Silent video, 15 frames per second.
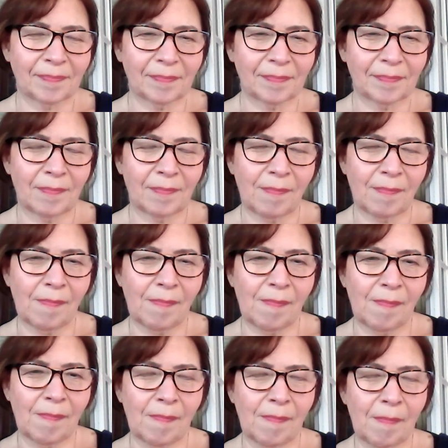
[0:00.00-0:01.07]

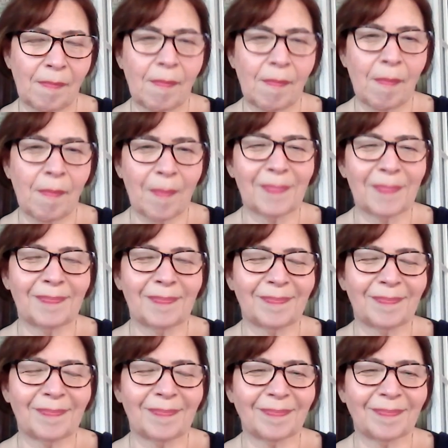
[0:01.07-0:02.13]

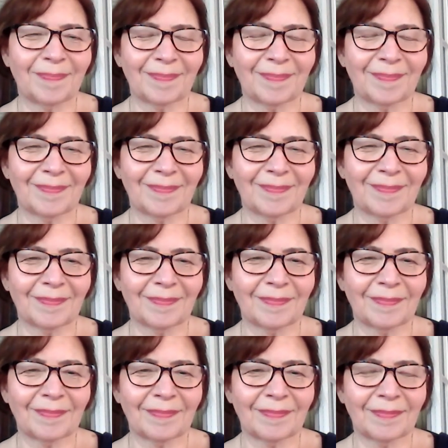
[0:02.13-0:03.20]

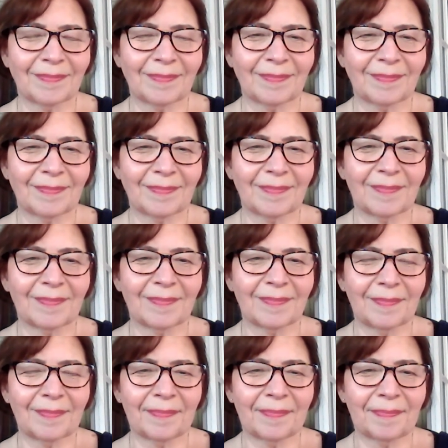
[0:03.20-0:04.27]

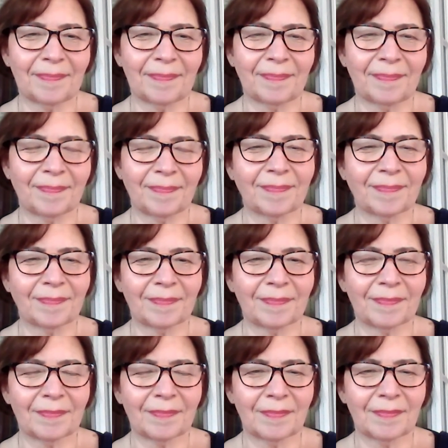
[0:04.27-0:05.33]

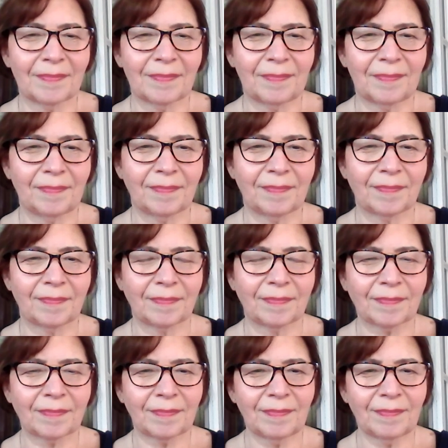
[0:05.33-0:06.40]

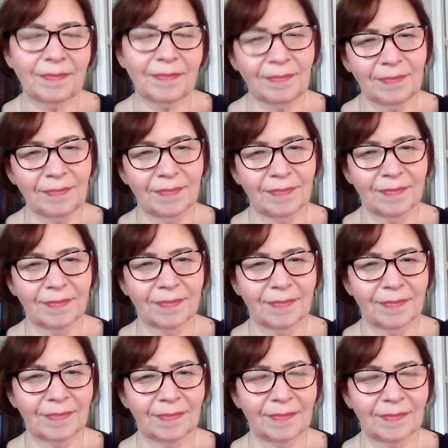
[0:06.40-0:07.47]

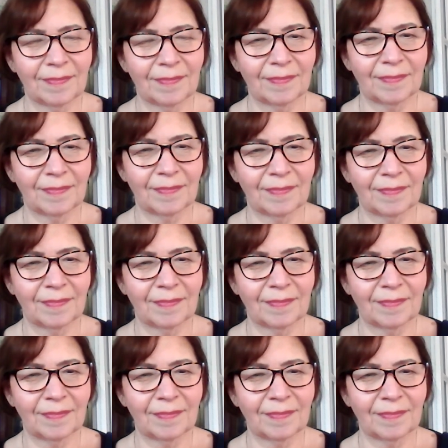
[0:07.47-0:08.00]
The person shown says nothing.